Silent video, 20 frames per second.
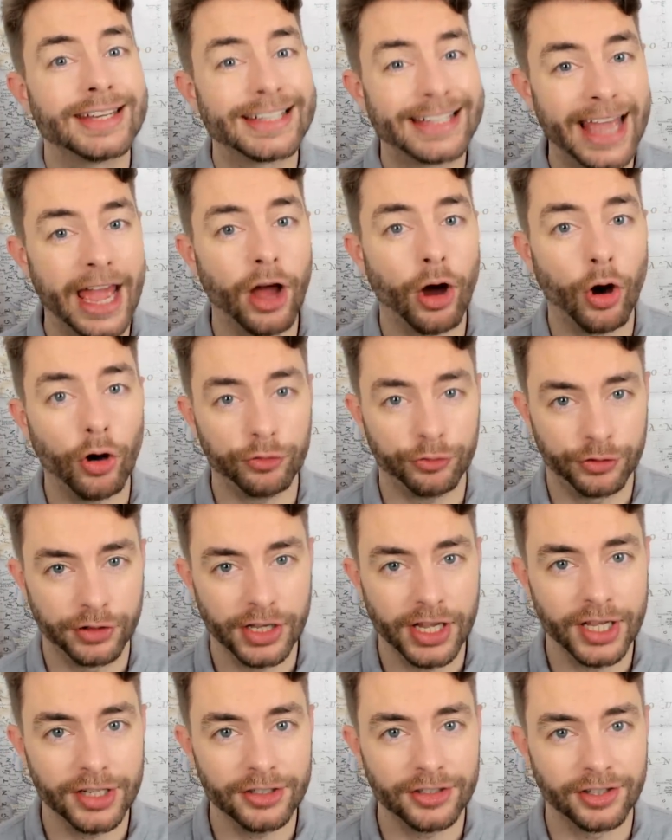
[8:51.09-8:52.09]
get off
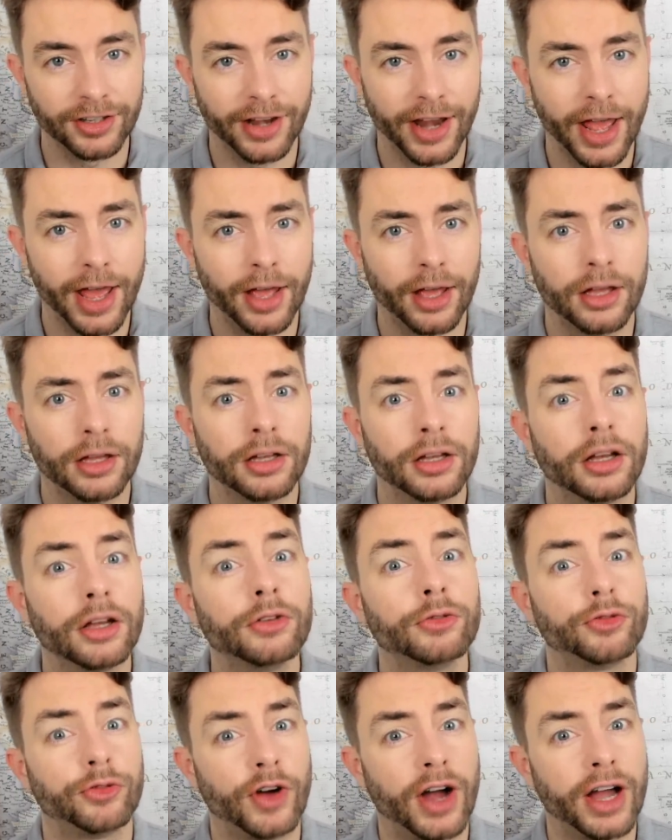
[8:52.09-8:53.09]
the internet,
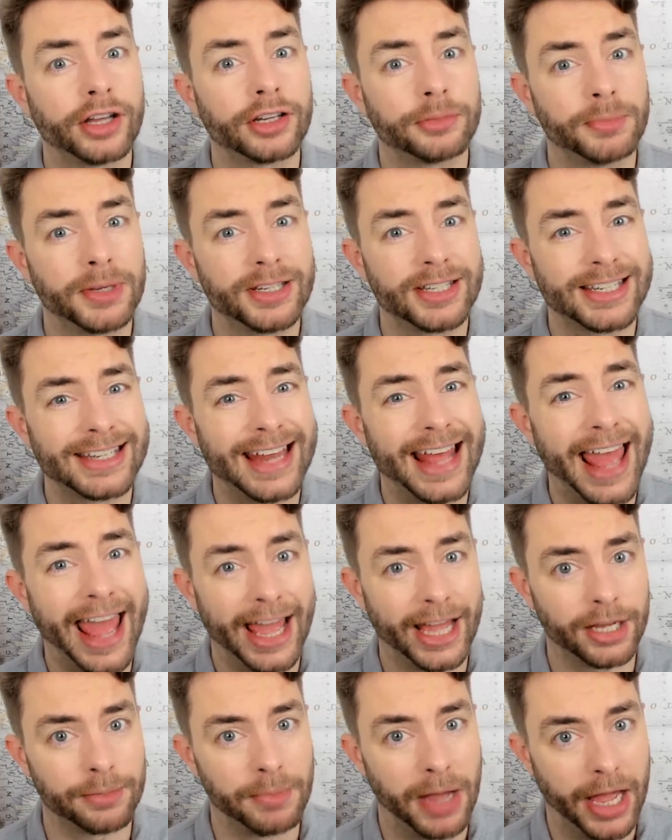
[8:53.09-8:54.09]
and find Mr.
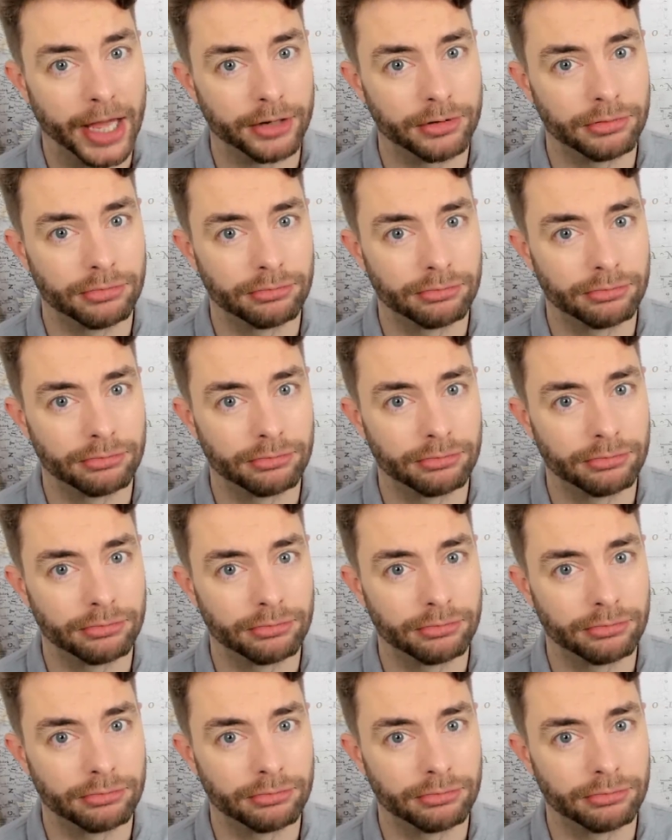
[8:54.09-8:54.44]
Eggman.